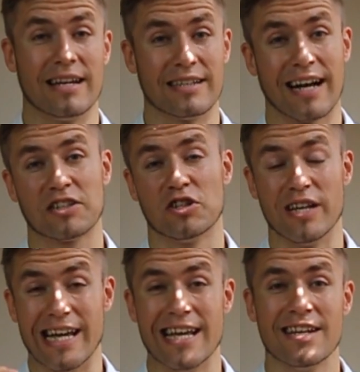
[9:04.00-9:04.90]
is
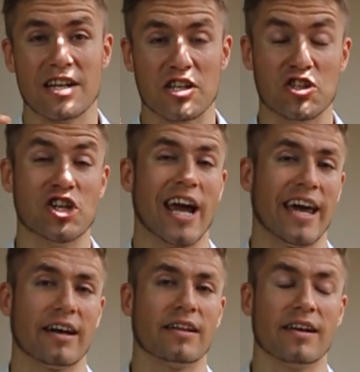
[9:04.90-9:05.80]
actually in
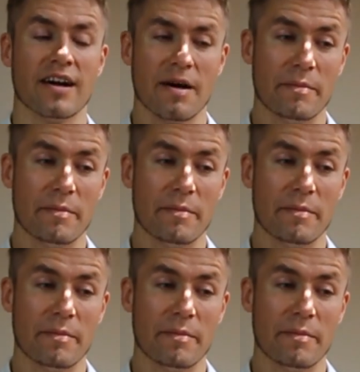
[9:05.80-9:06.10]
jail